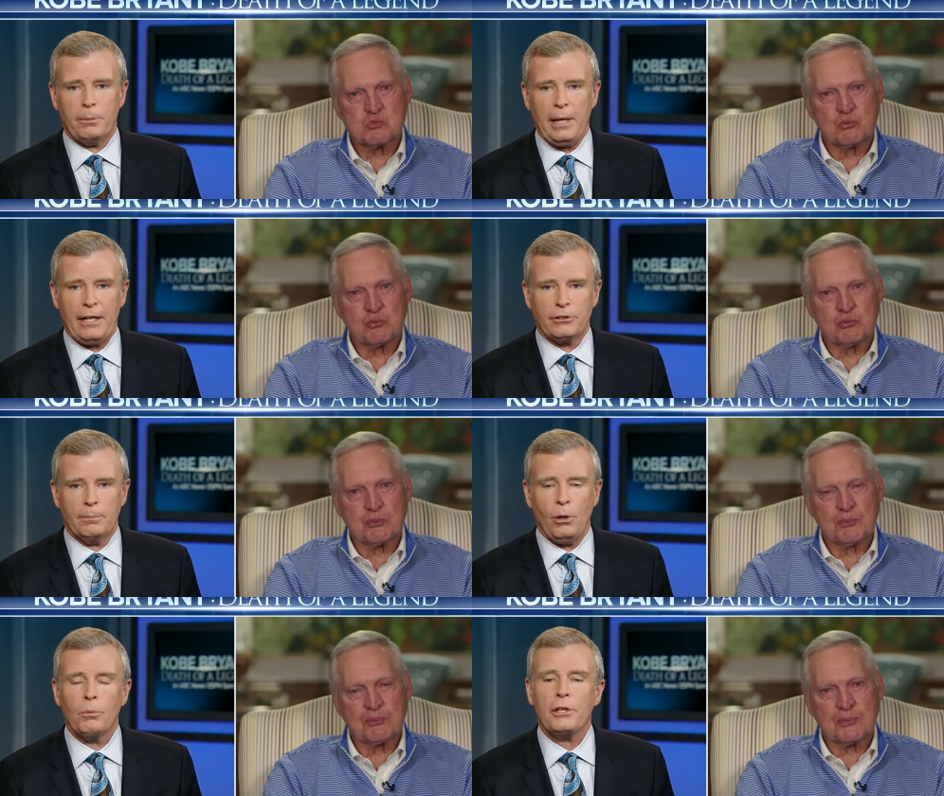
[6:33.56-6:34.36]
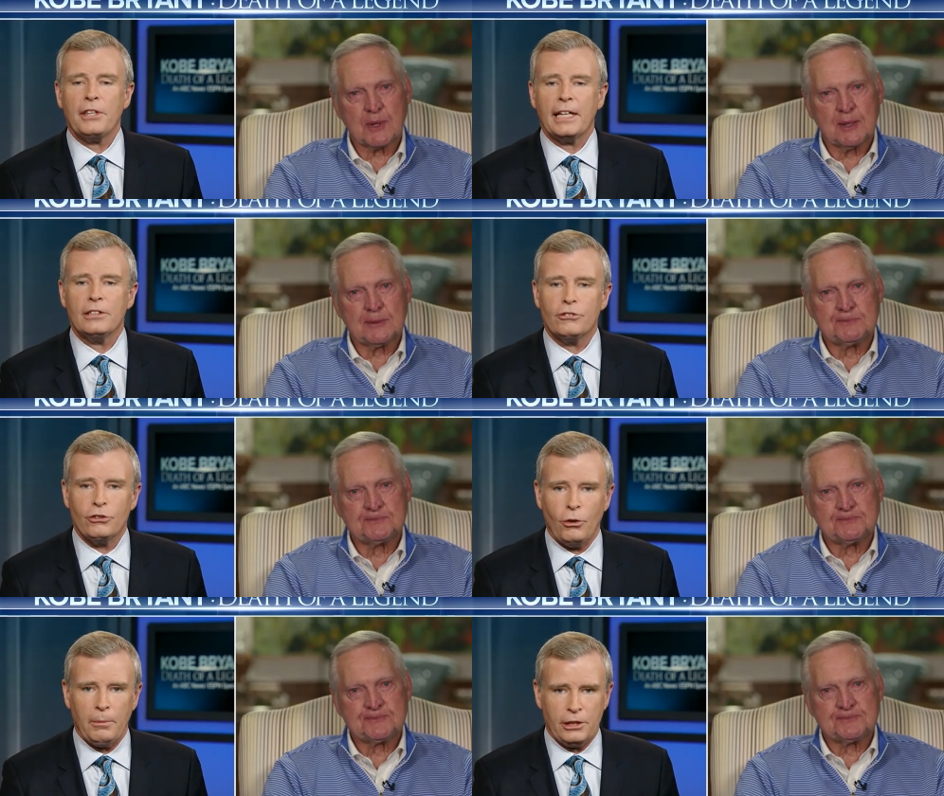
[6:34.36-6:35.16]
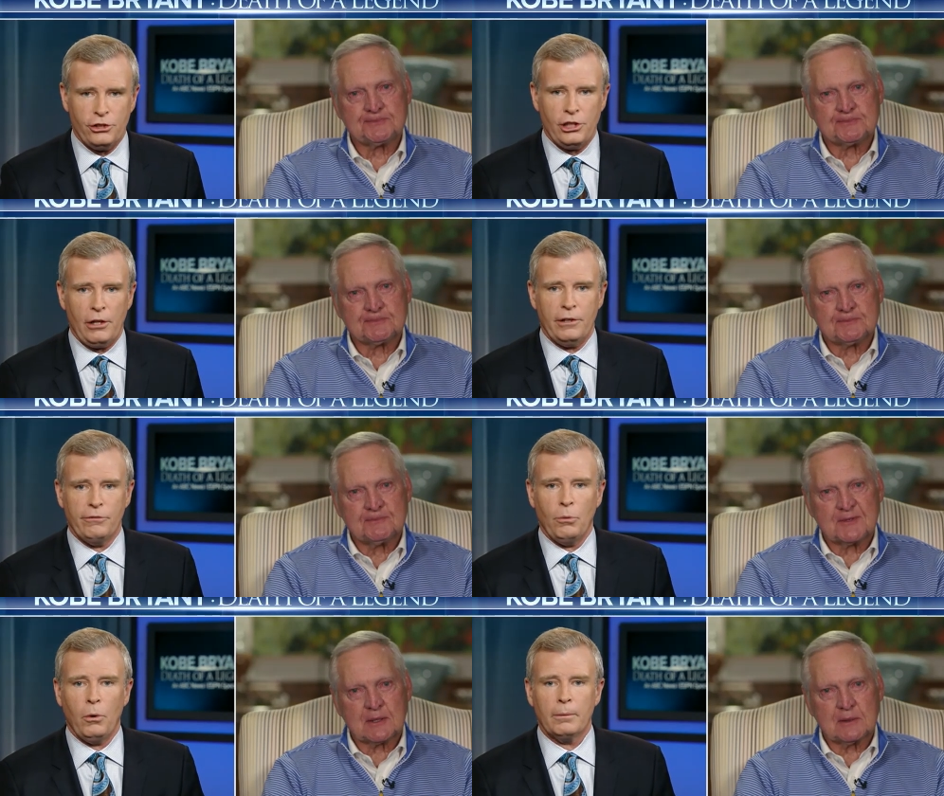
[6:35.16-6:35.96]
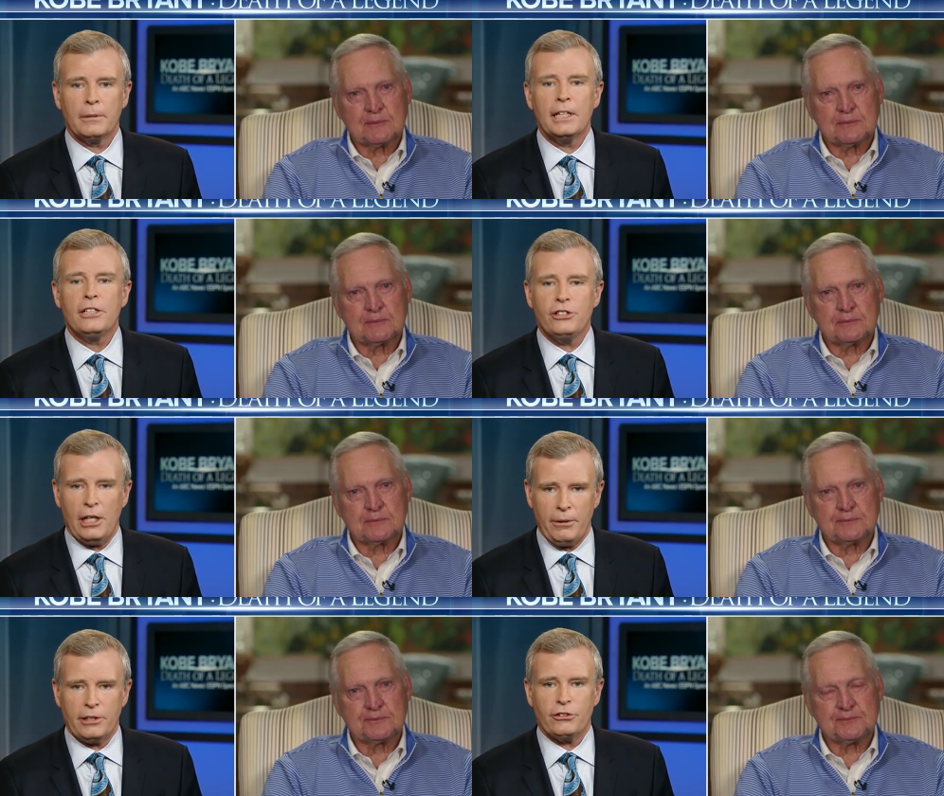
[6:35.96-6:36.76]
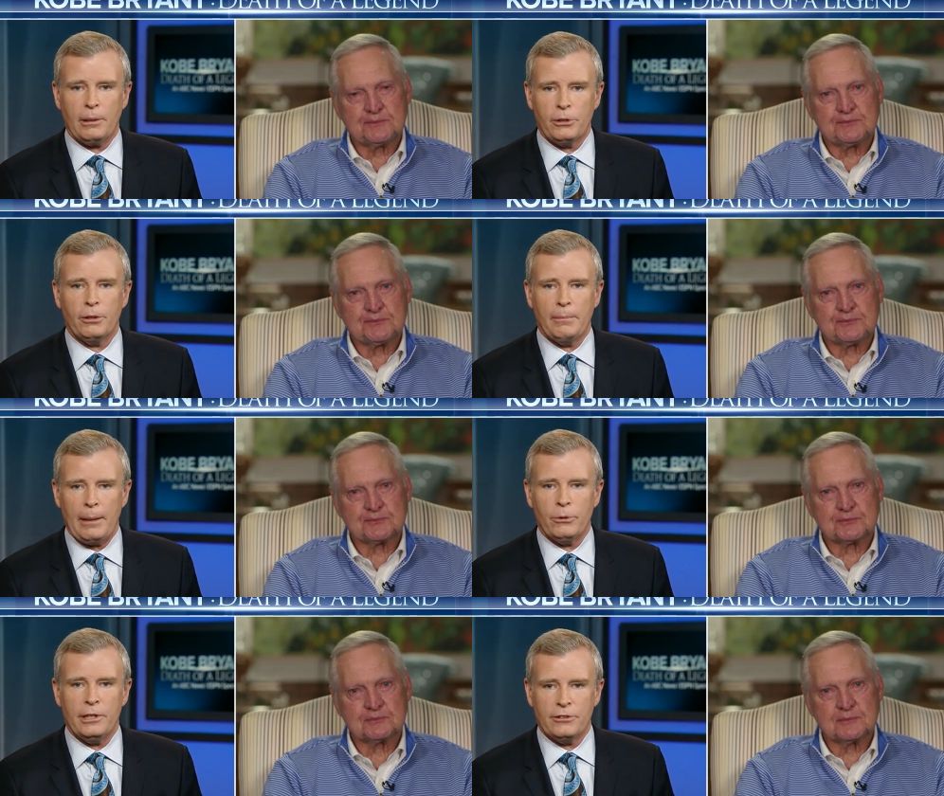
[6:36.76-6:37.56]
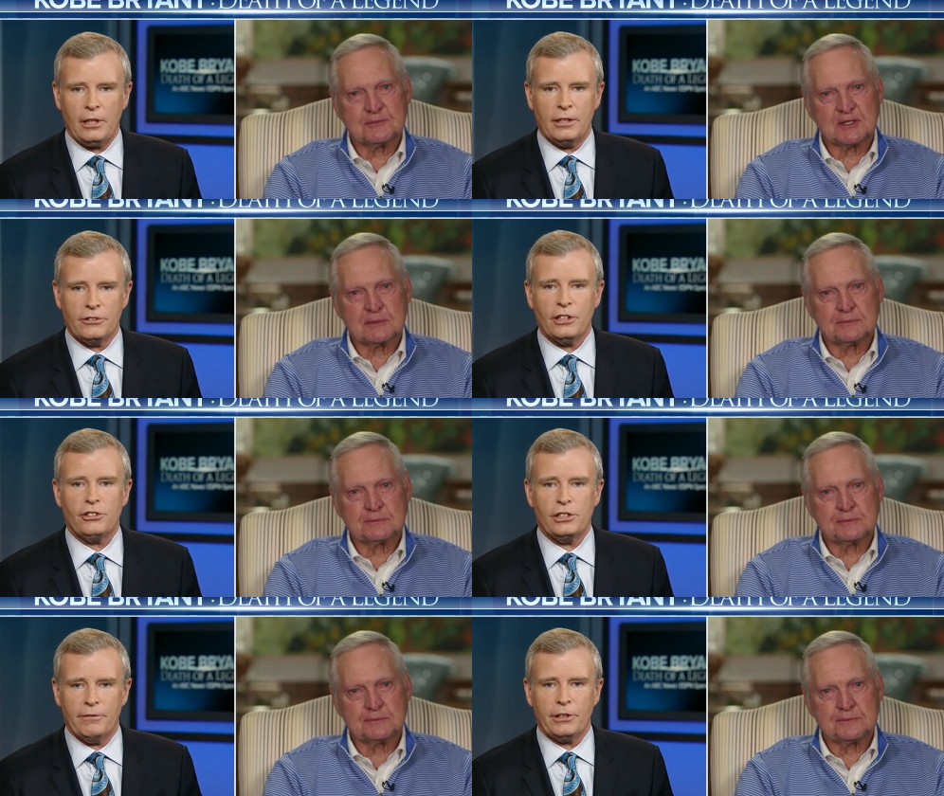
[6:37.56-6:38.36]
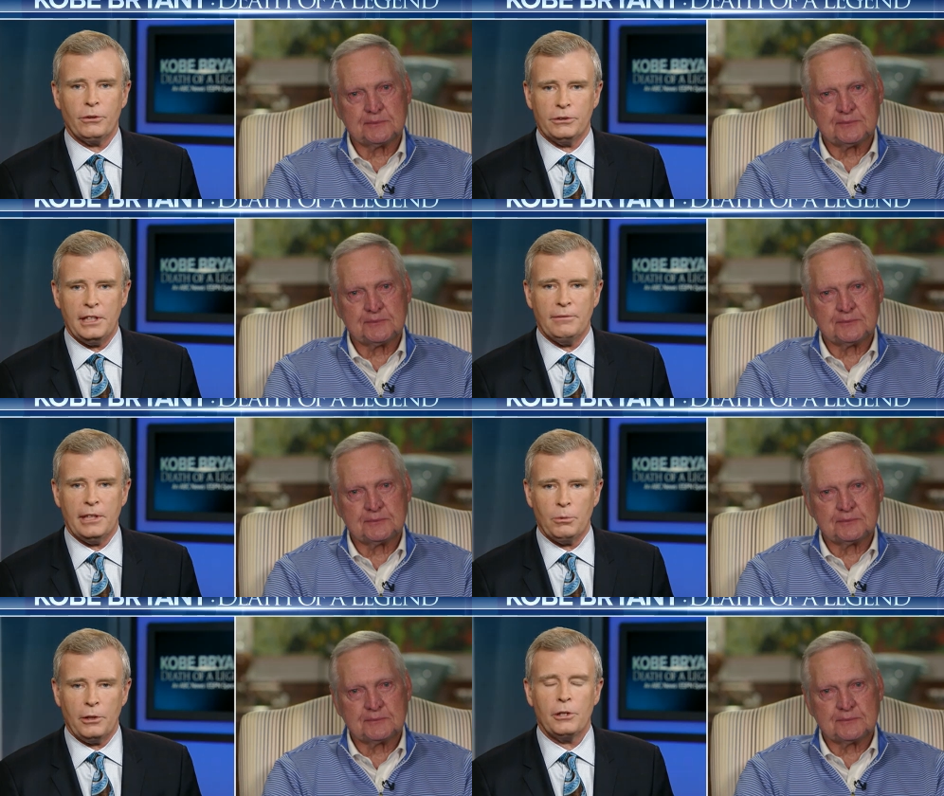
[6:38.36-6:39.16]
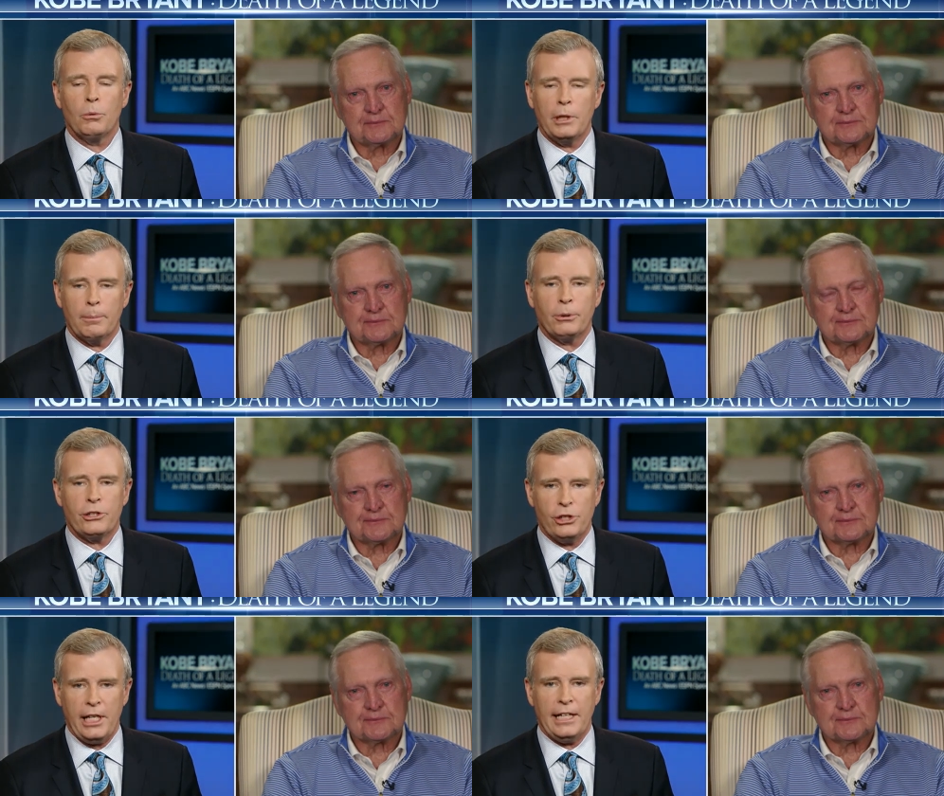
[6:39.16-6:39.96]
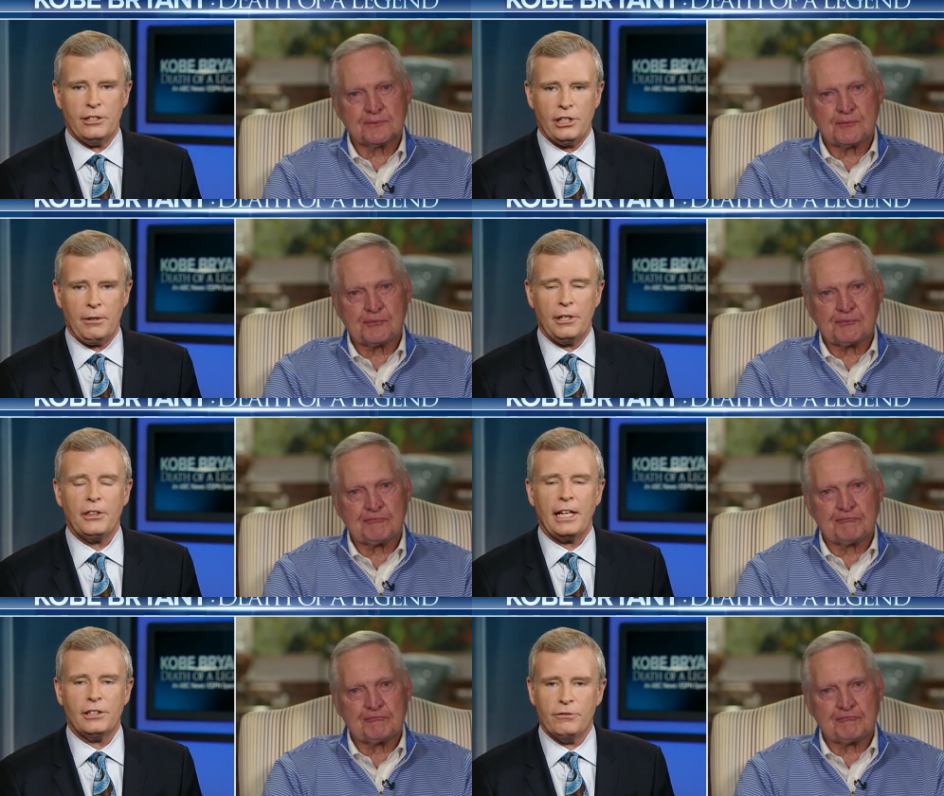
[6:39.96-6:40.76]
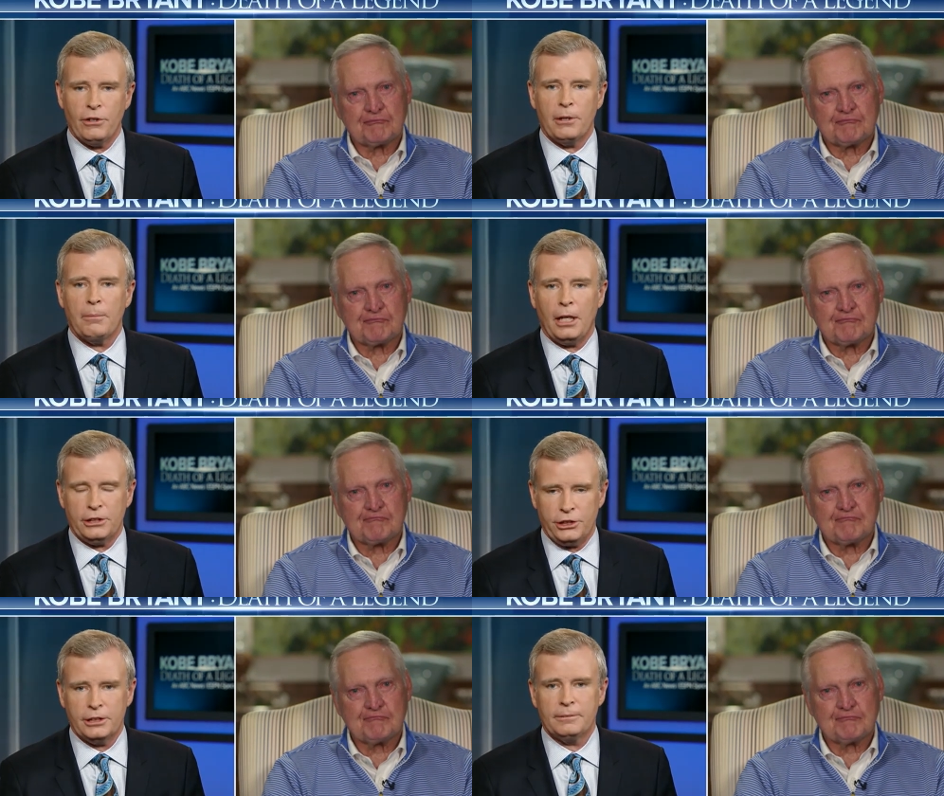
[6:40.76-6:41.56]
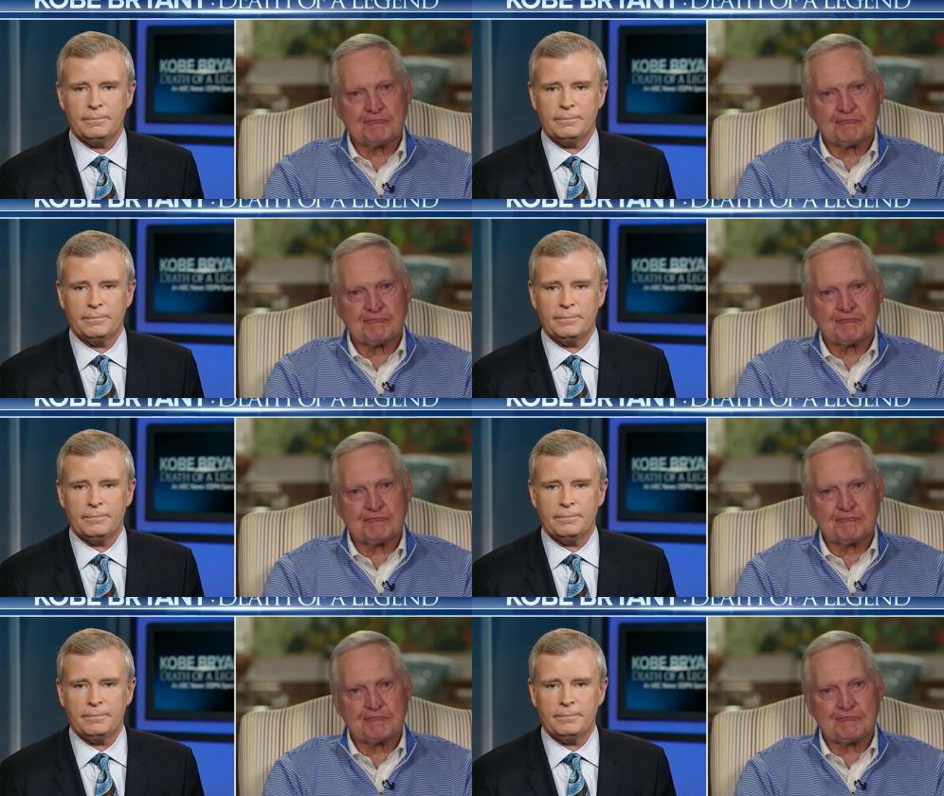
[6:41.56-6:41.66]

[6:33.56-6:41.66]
Speaker 1: for basketball. We thank you so much, Jerry, for sharing some of your memories on such a difficult evening with you. We appreciate it, Jerry. Thank you very much.